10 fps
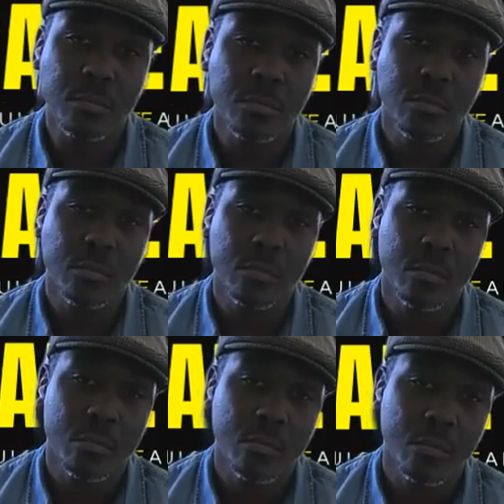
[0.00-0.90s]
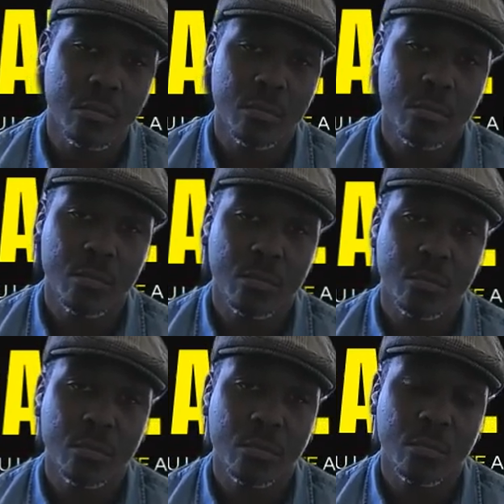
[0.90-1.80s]

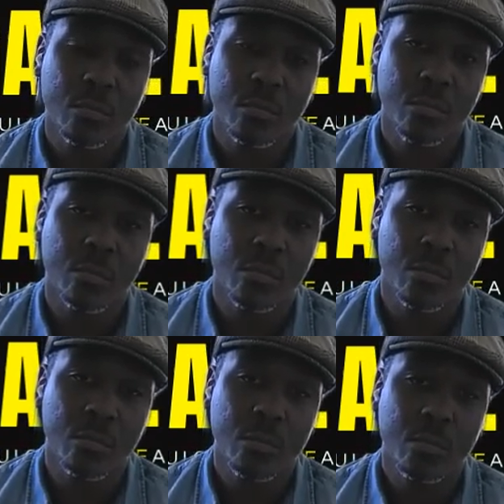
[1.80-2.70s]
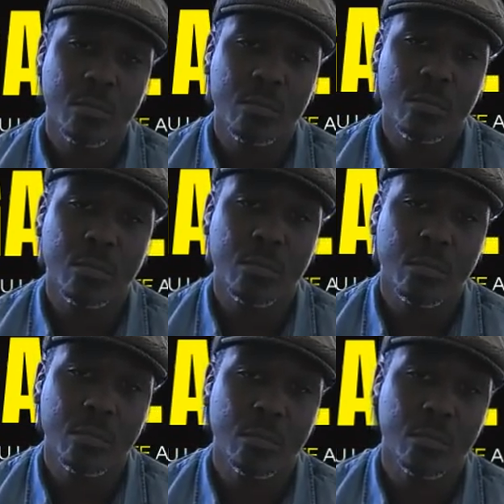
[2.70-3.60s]

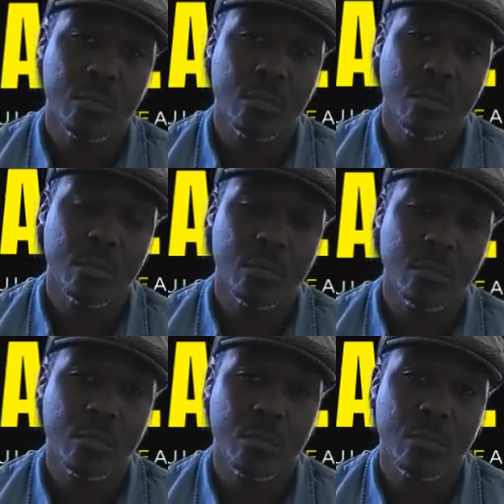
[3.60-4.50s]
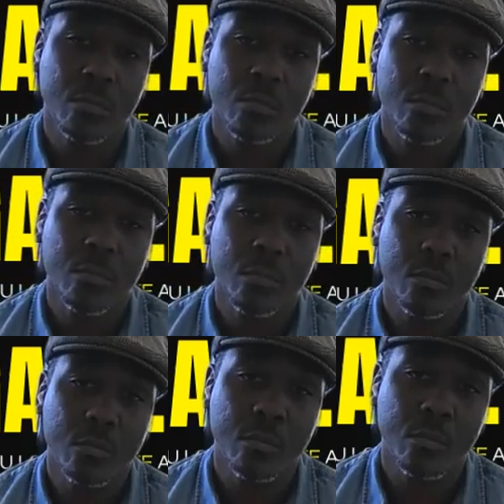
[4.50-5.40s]

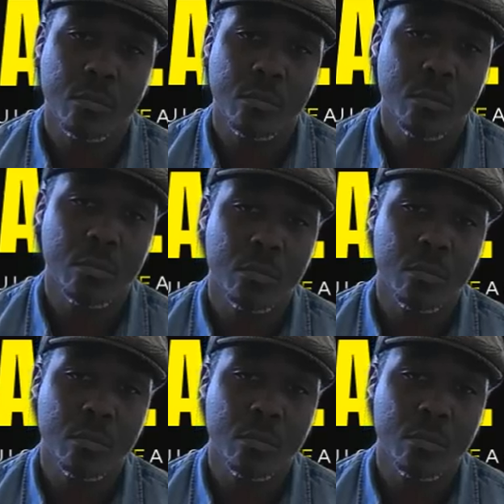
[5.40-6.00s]
The person shown says nothing.